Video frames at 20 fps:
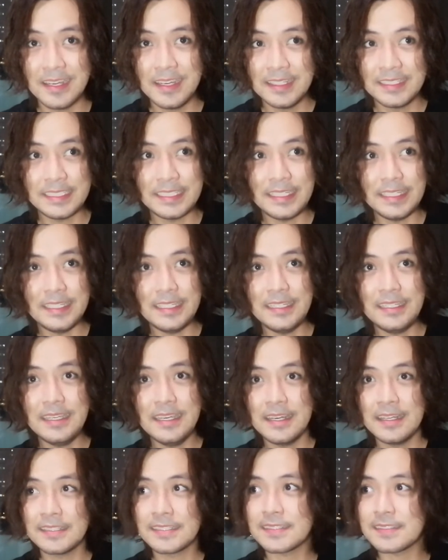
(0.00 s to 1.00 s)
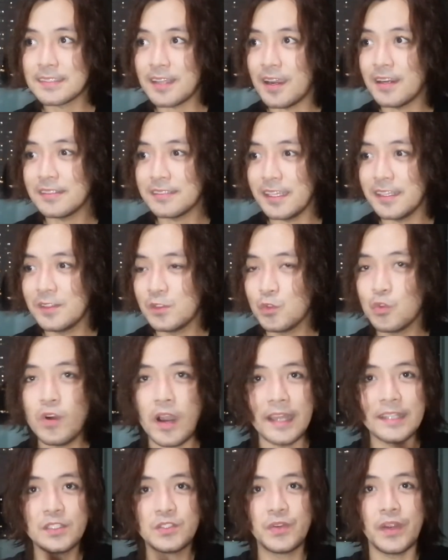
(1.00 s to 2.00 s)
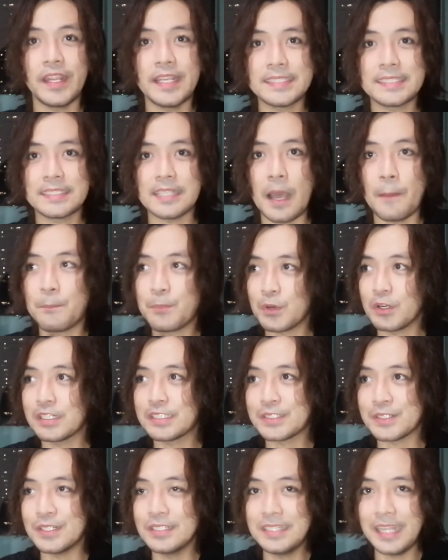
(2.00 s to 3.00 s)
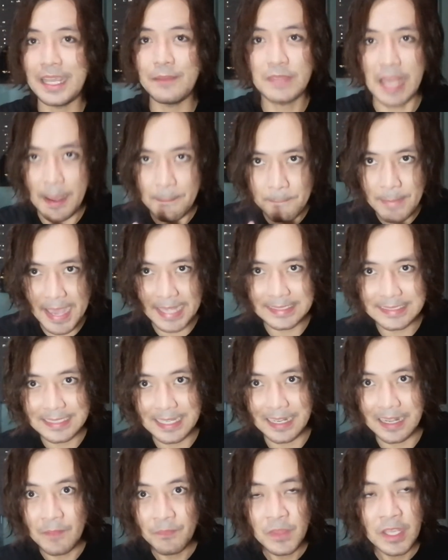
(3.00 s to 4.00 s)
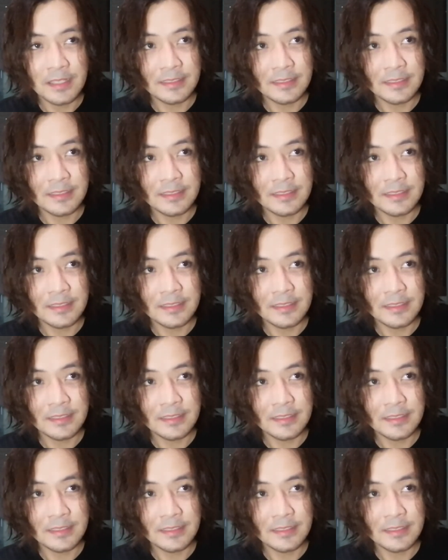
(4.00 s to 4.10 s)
She started to address a person named Amanda.